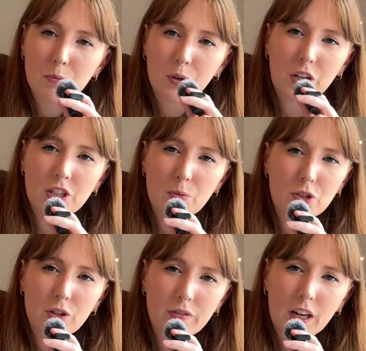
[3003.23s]
because that was
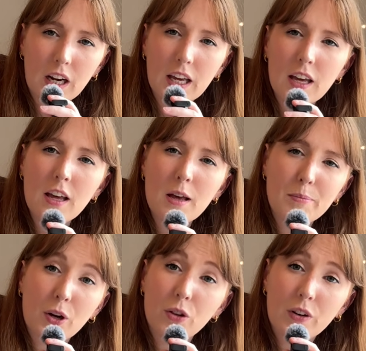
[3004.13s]
too fiddly,
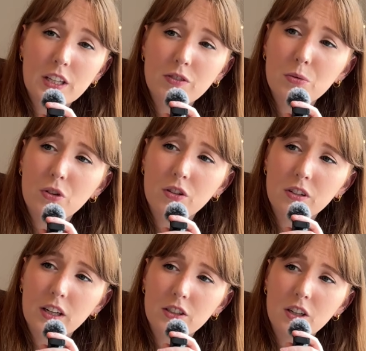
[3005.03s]
but all the rest of it was
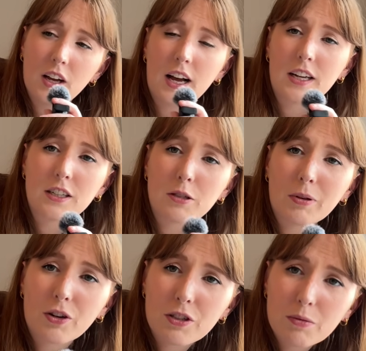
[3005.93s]
Continental, and to be
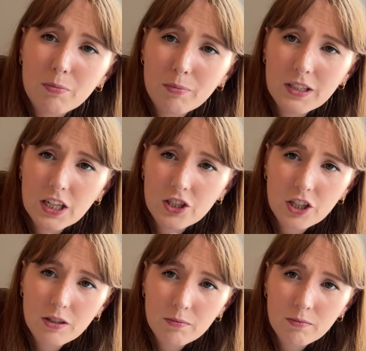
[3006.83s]
honest, my
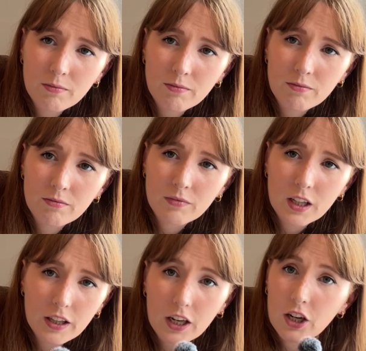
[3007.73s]
tension,
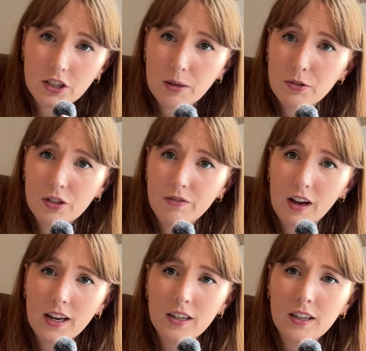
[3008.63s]
I think it looks absolutely
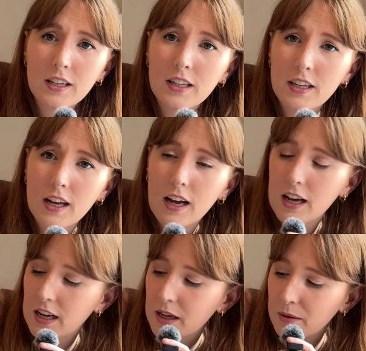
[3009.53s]
fine.
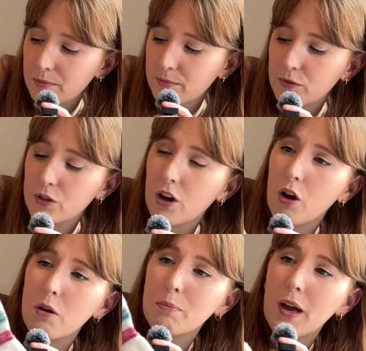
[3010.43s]

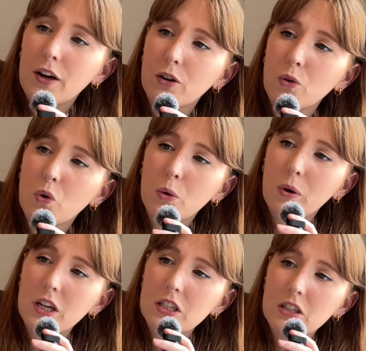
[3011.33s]
Not better or
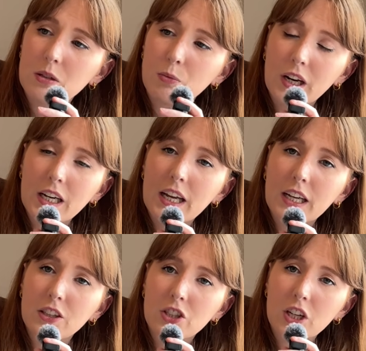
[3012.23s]
worse than when I knit
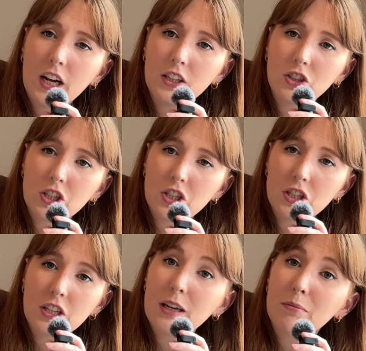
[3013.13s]
English style, just the
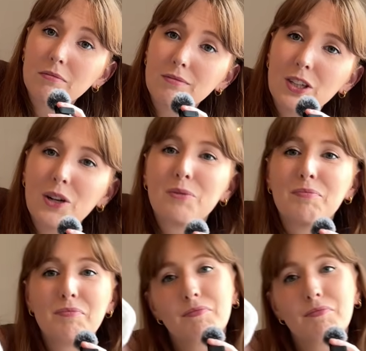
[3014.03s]
same. So